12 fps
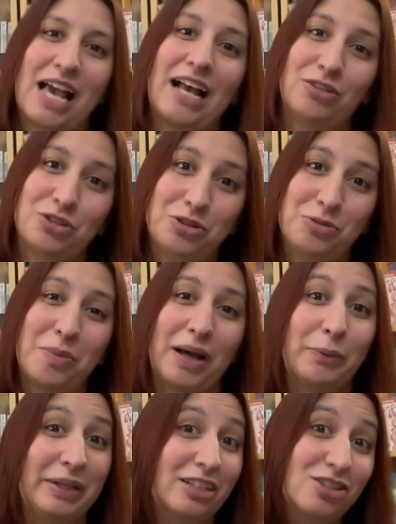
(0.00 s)
I'll do my
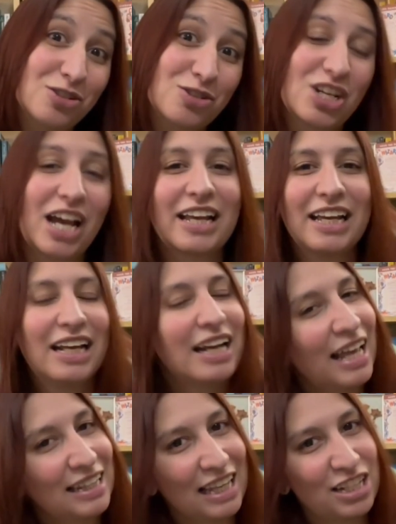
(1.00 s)
week 2 check-in
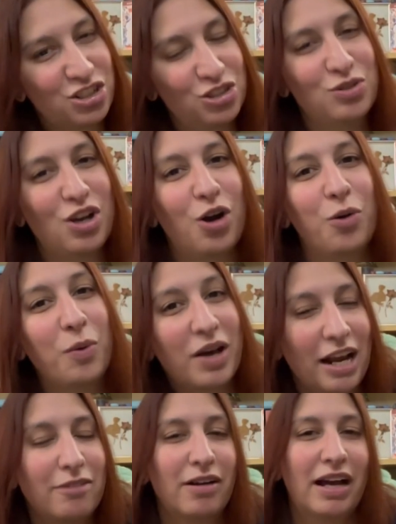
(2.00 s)
and let you know what
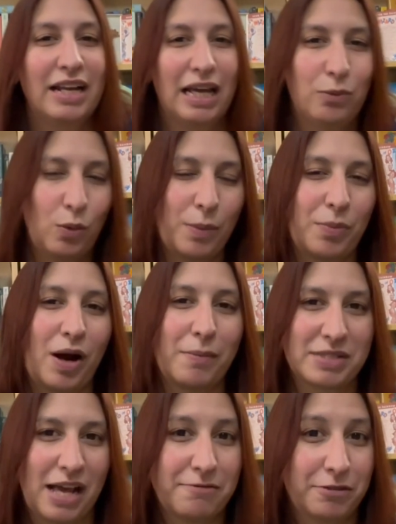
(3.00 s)
I read and what
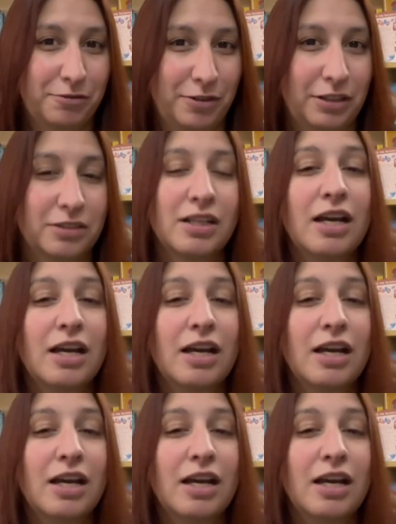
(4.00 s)
prompts I fulfilled.